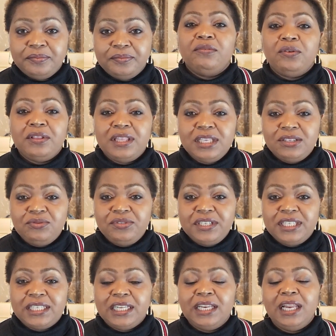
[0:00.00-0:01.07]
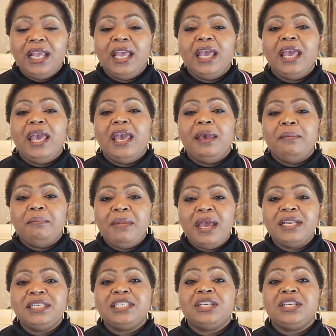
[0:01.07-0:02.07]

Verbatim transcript: For this reason, a man